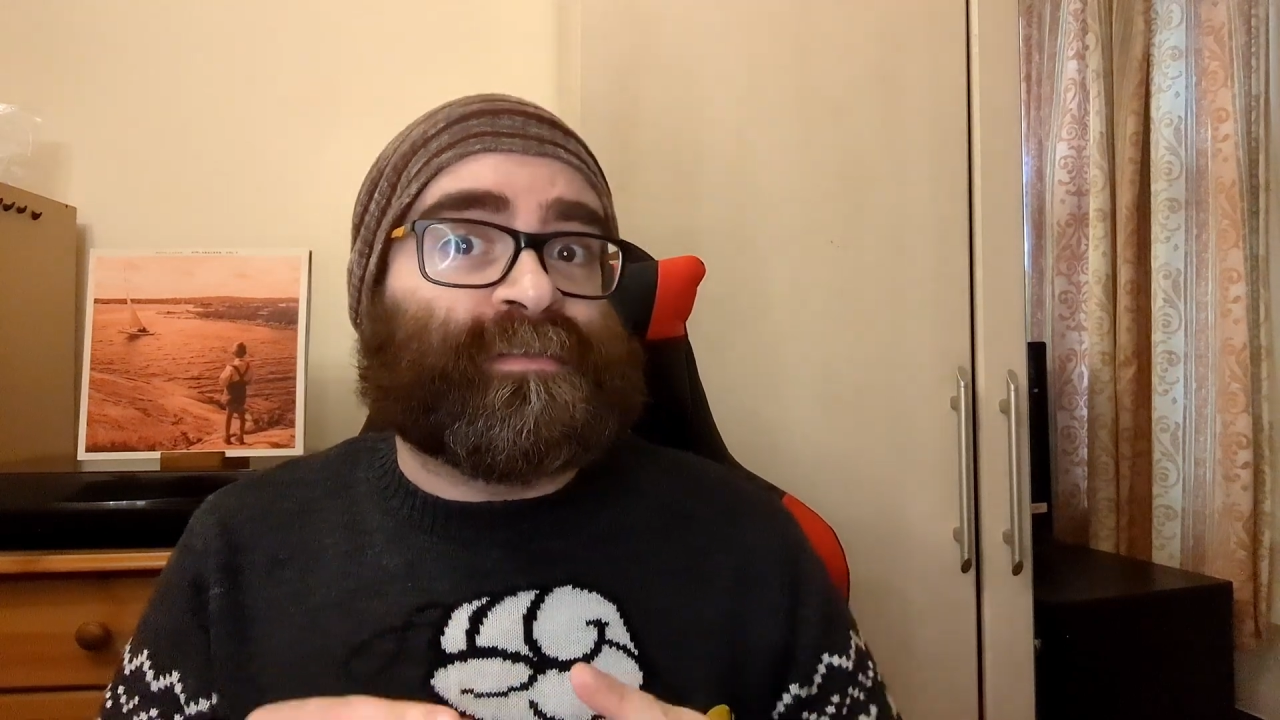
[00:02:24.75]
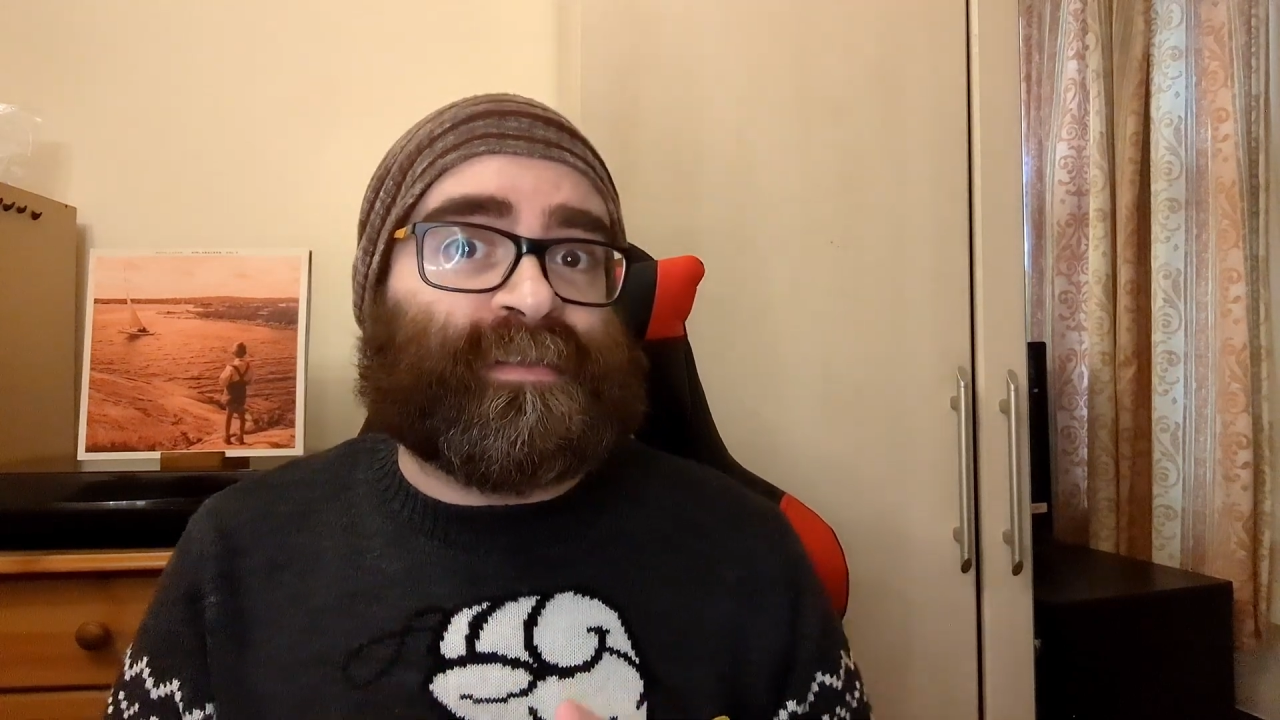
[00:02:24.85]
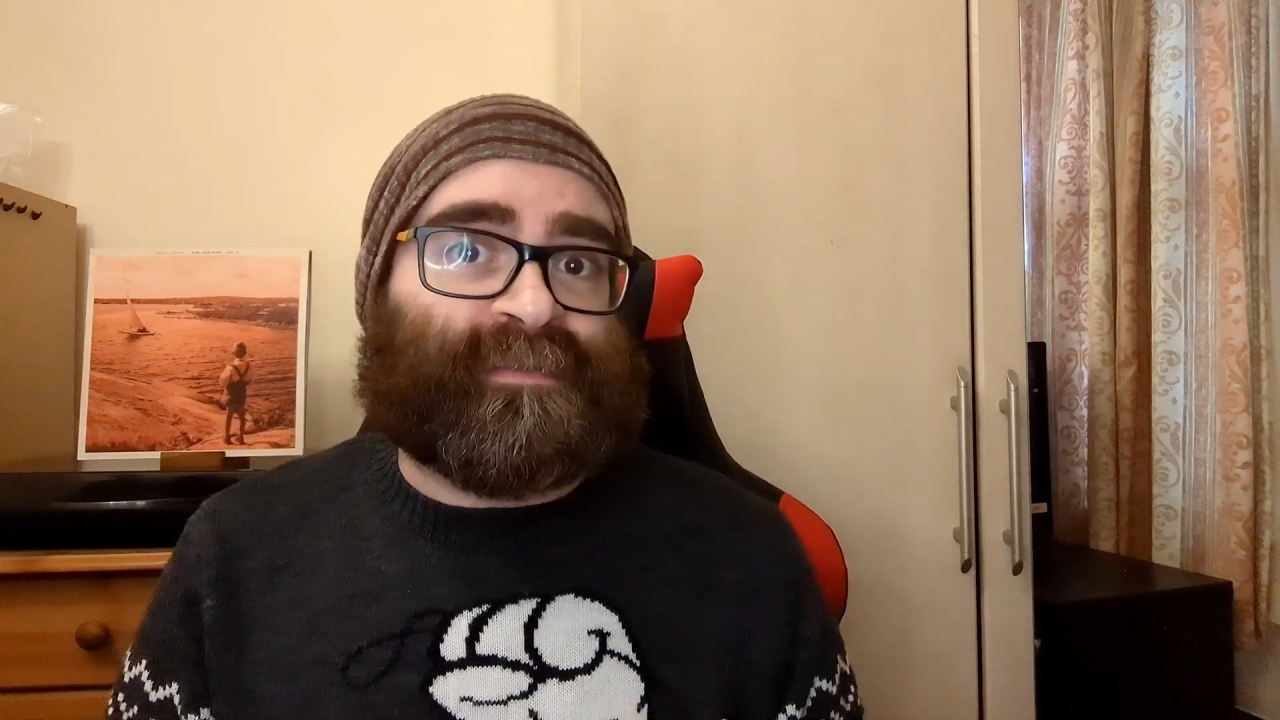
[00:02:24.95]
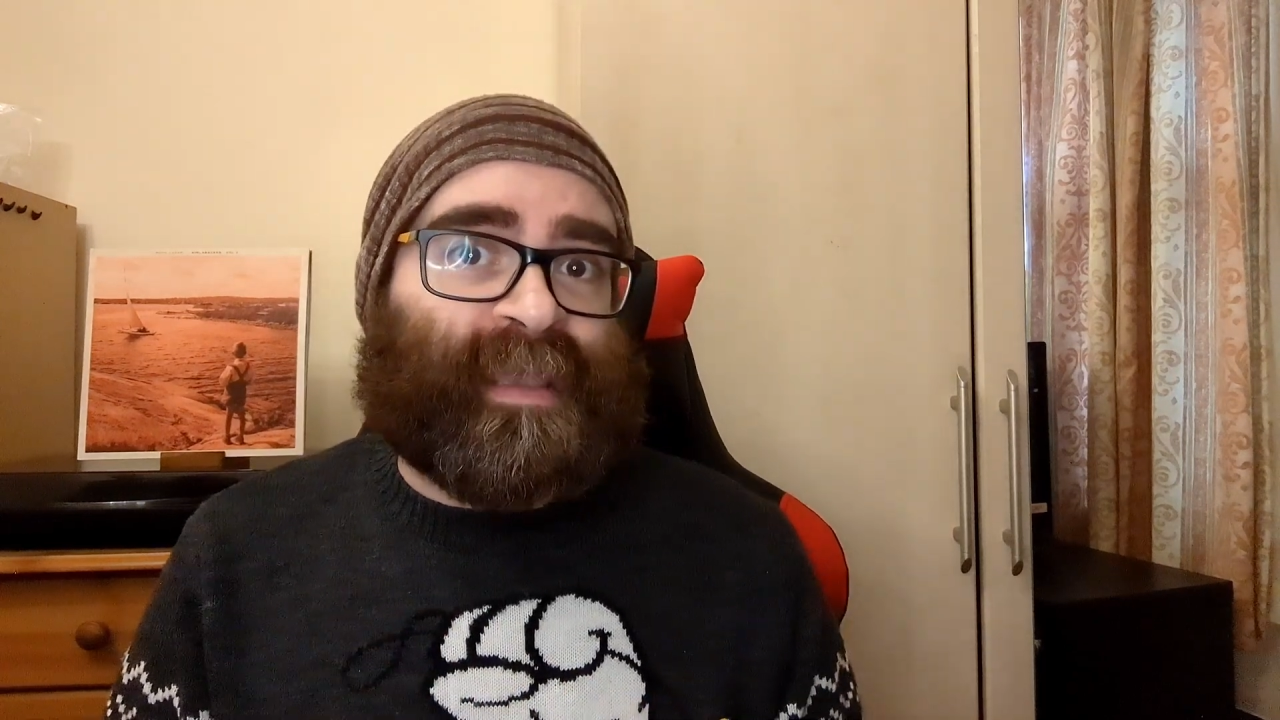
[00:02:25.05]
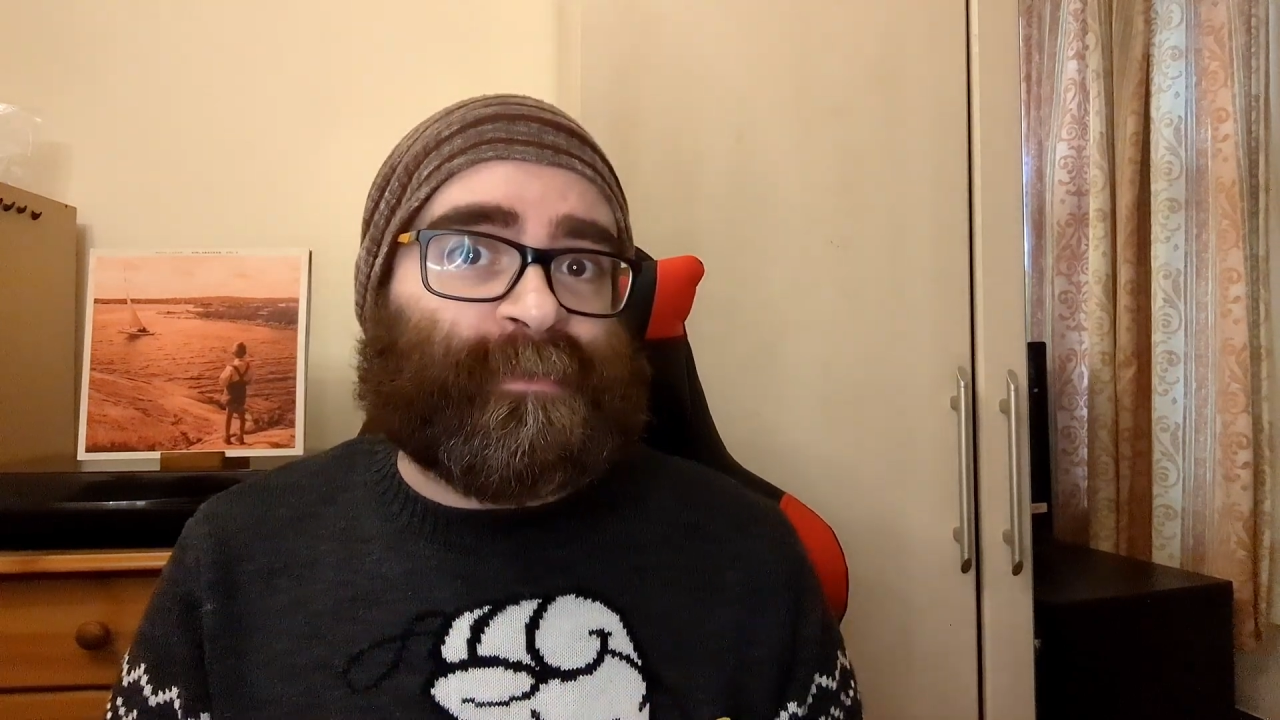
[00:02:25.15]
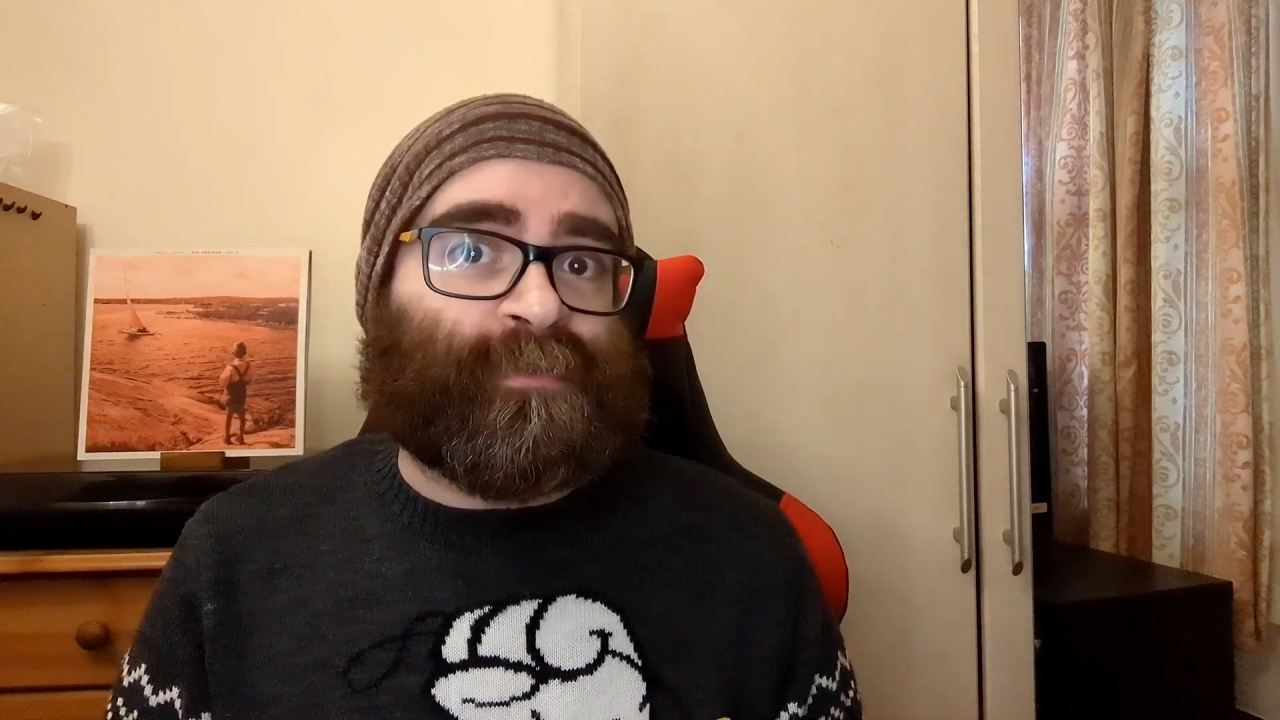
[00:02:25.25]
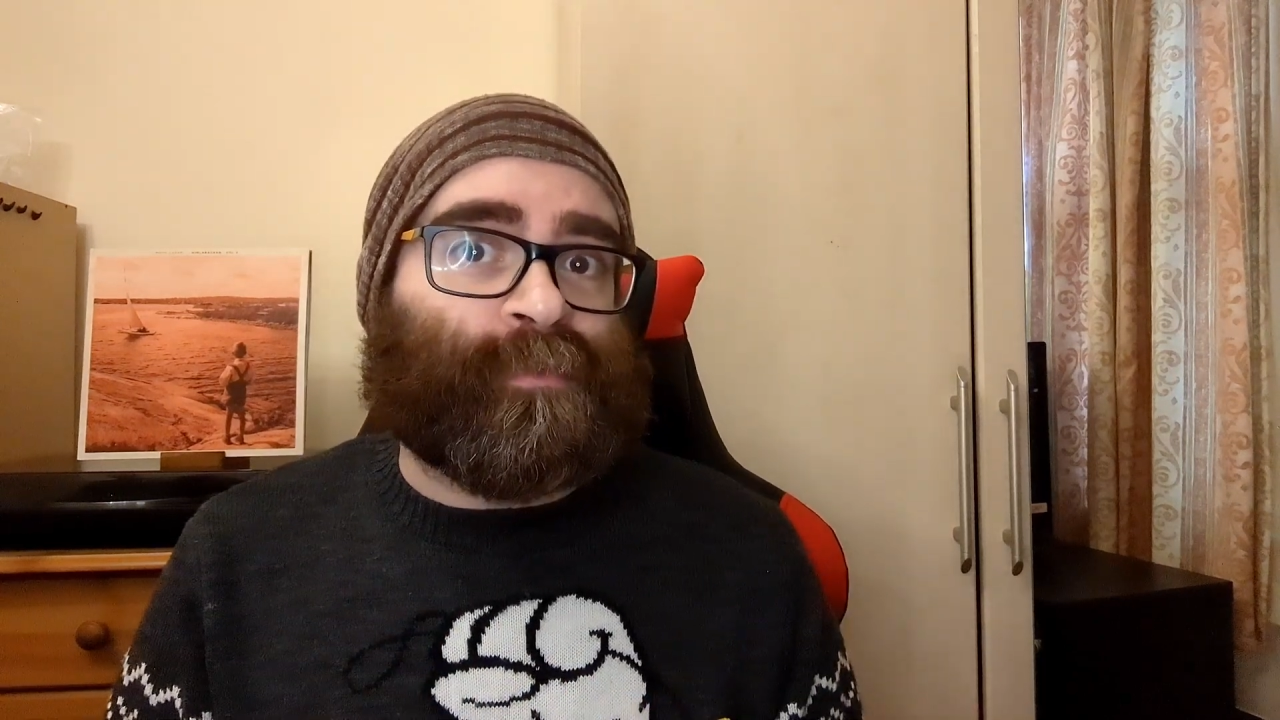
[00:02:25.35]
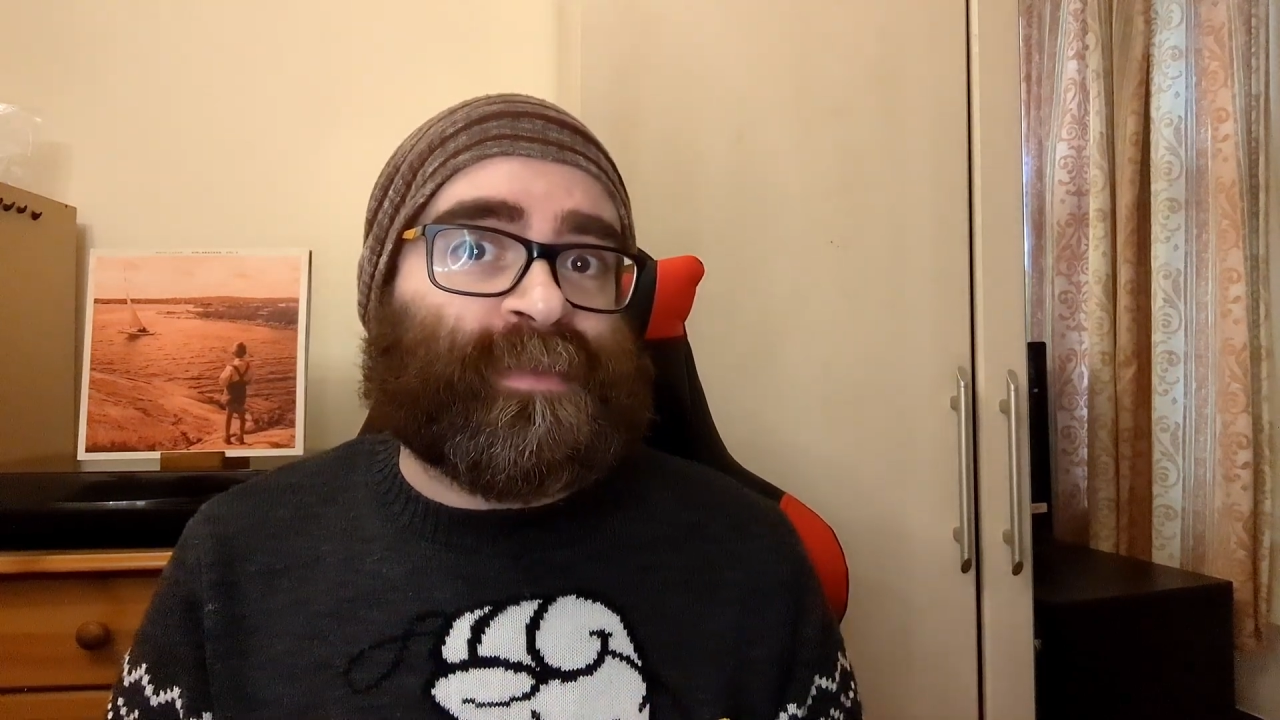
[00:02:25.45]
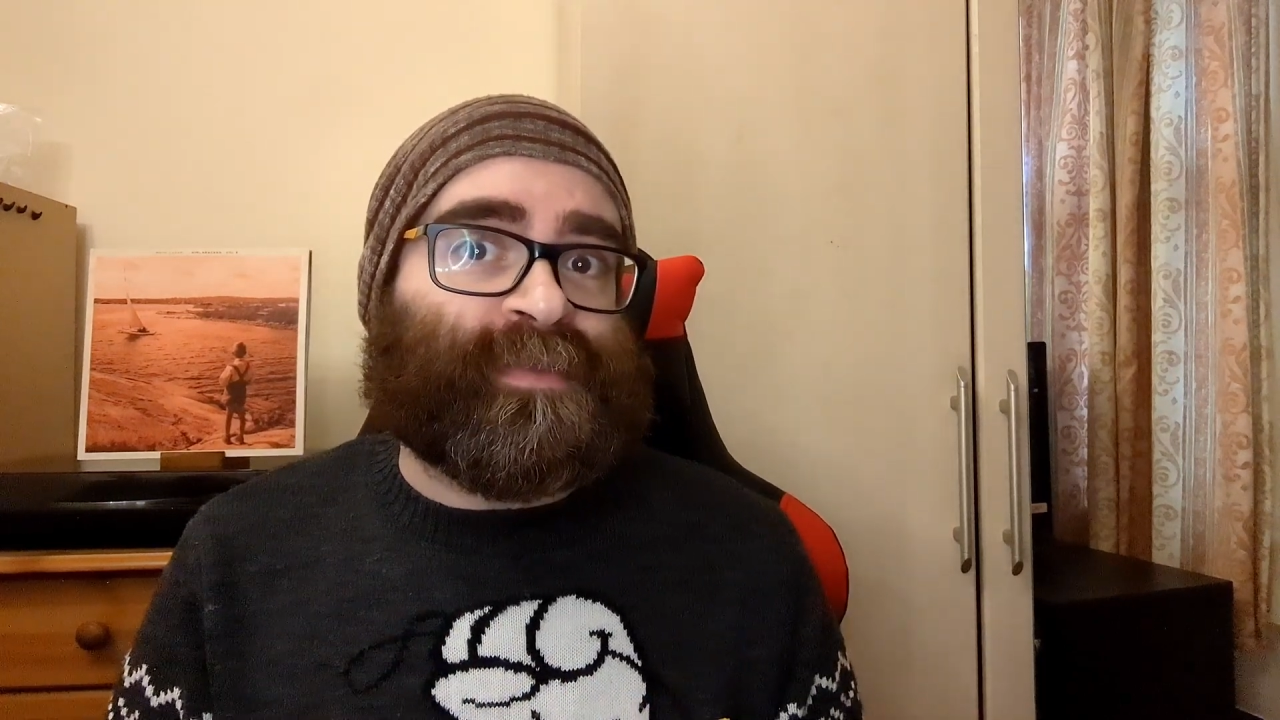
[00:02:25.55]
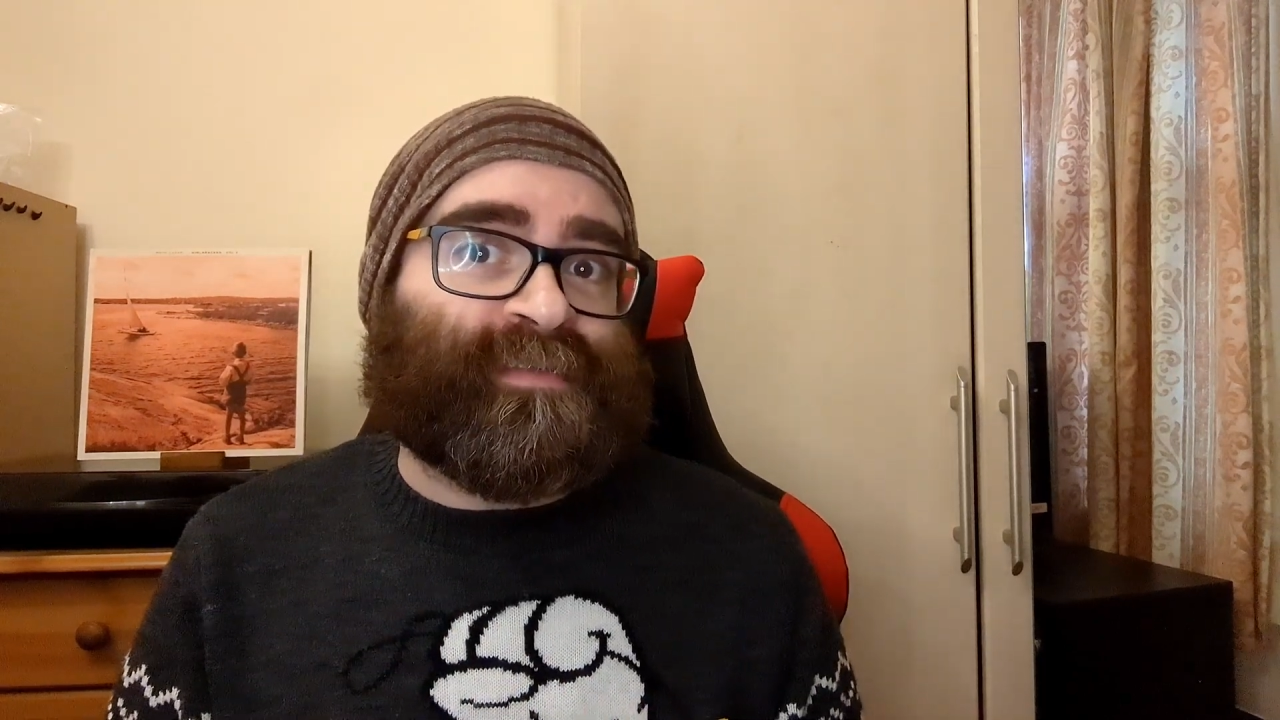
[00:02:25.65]
to the table
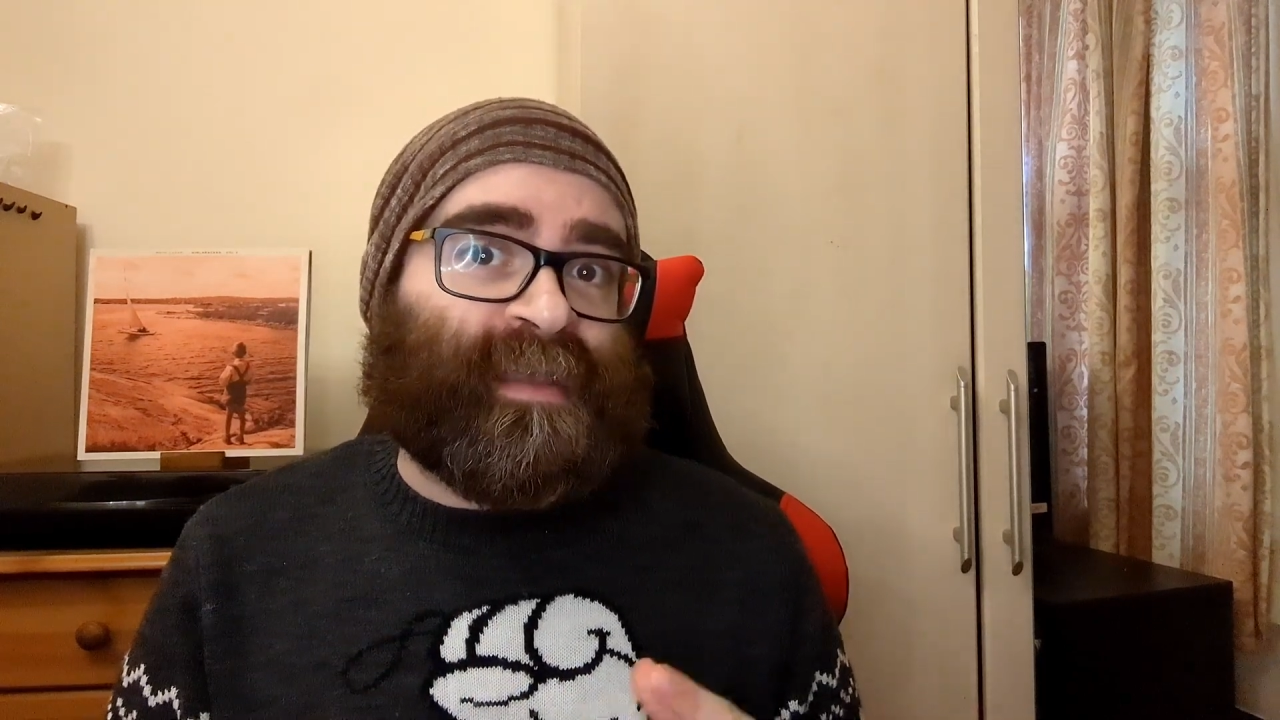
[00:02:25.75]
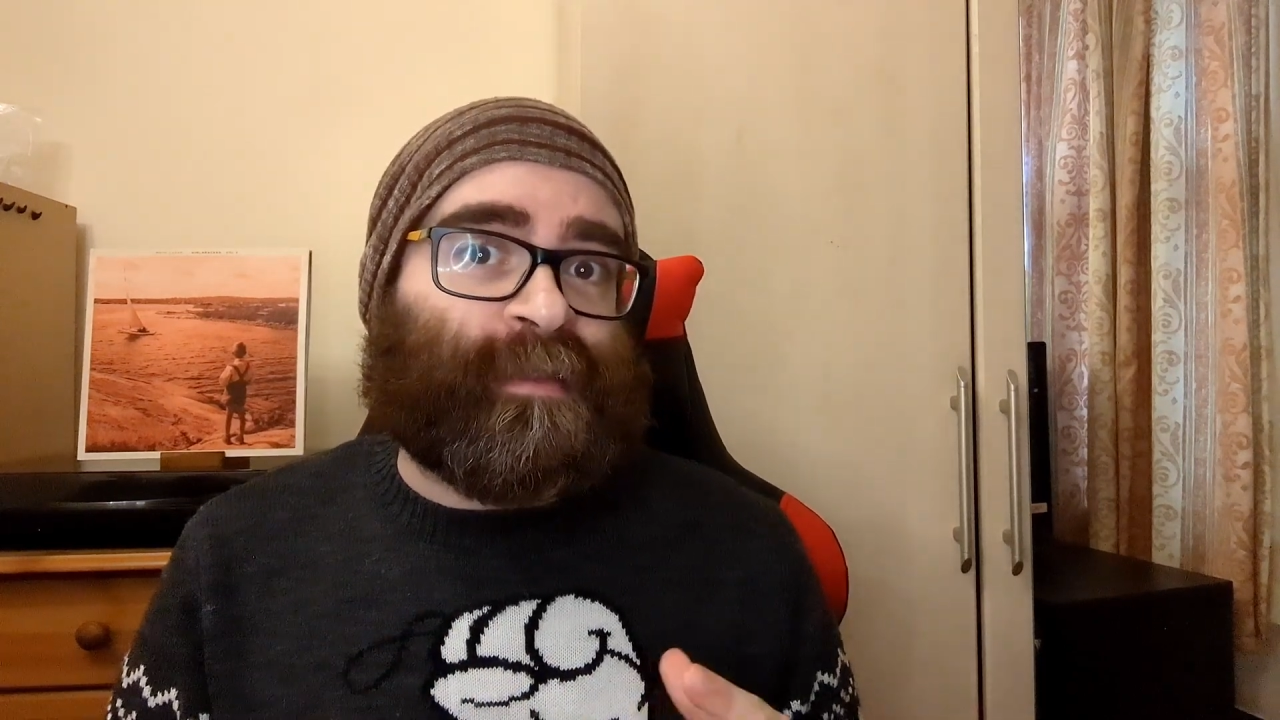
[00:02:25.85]
with this